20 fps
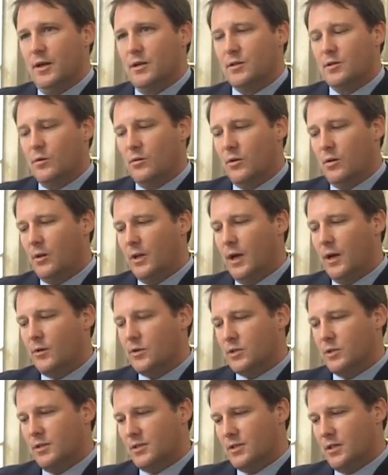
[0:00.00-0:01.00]
And so it
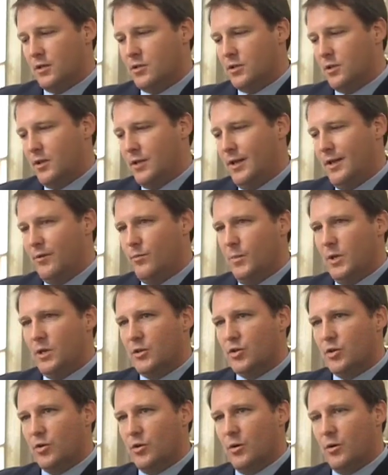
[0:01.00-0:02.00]
allows us to essentially
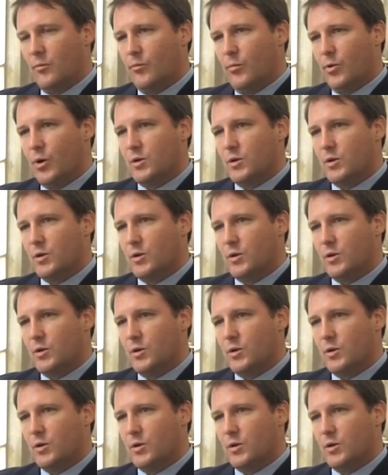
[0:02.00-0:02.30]
administer